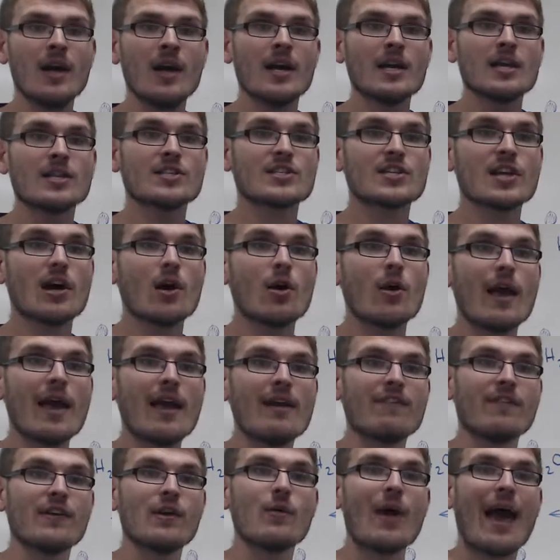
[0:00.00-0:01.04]
So
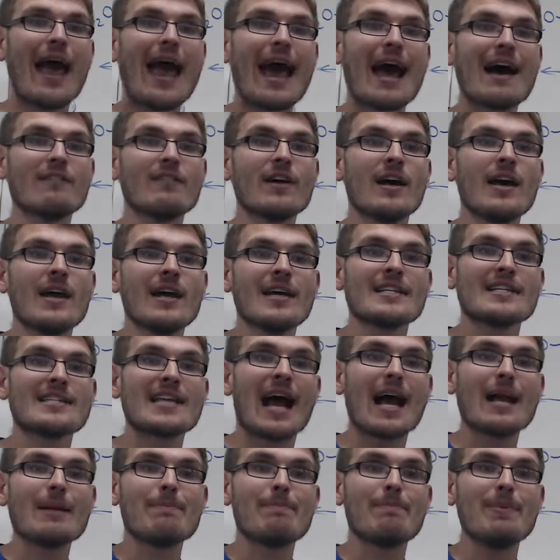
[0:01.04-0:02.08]
if you have
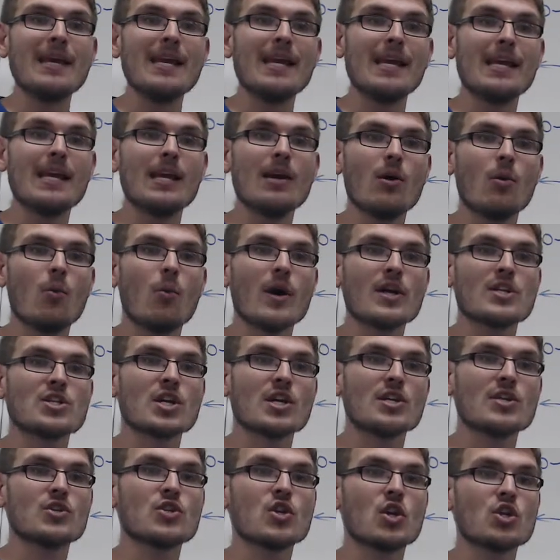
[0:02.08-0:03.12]
side B, which
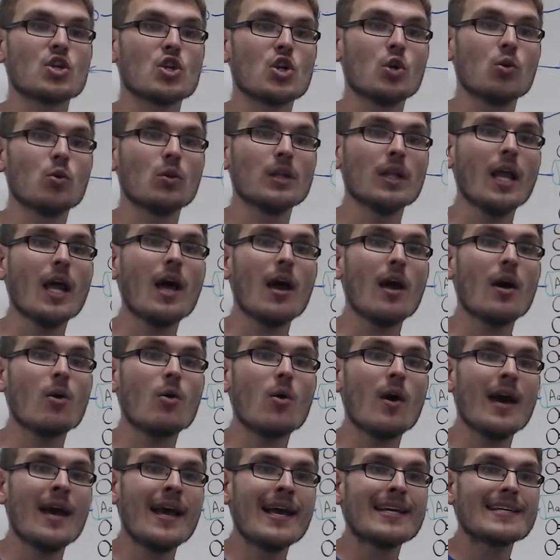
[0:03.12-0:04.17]
is too
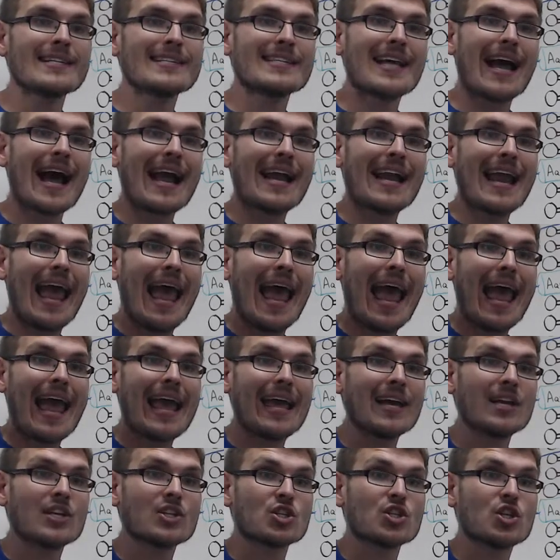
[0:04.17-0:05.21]
low, side A
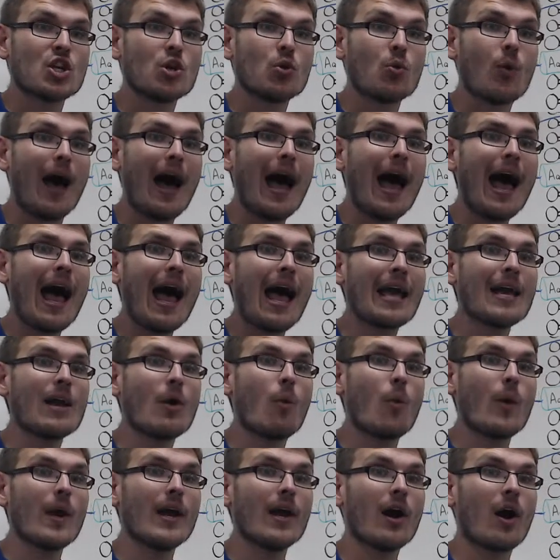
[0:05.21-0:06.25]
is too high,
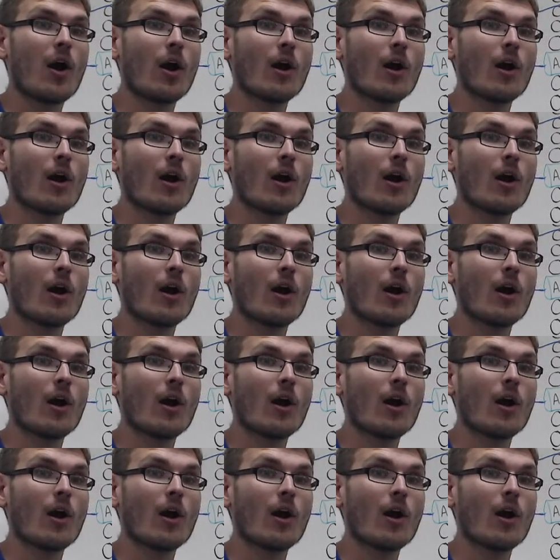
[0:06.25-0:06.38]
we are